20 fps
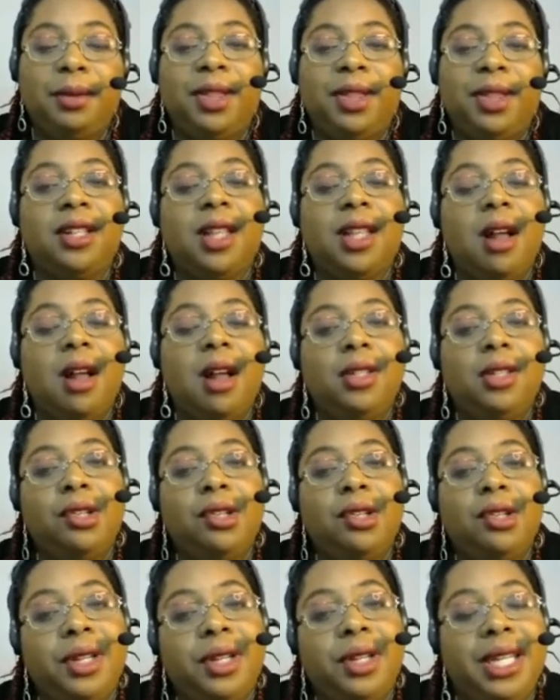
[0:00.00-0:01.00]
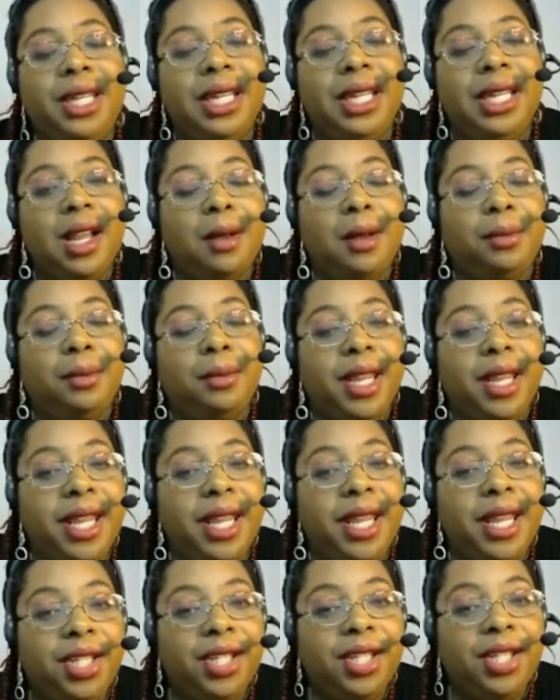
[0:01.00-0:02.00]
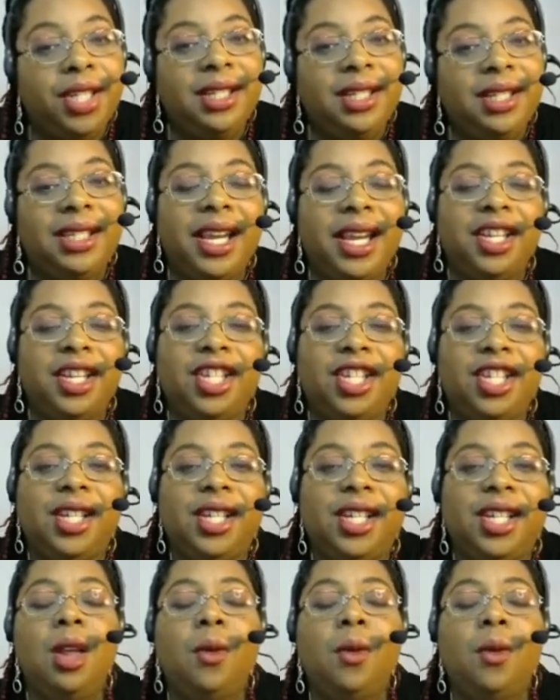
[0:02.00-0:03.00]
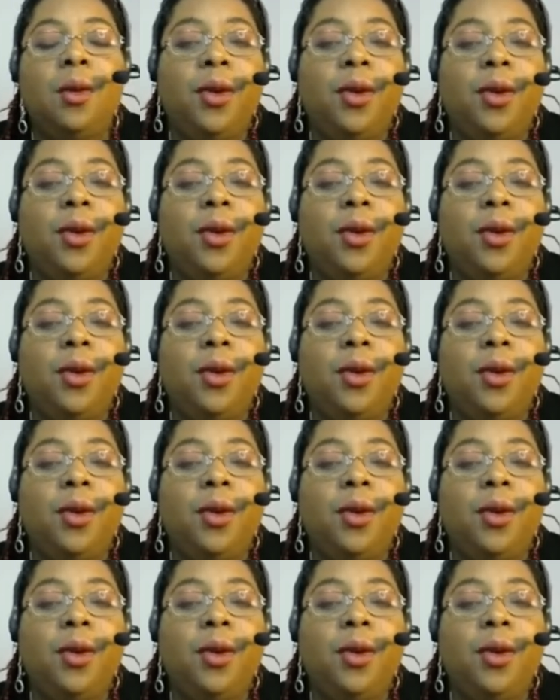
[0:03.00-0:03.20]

but there's also a reading comprehension section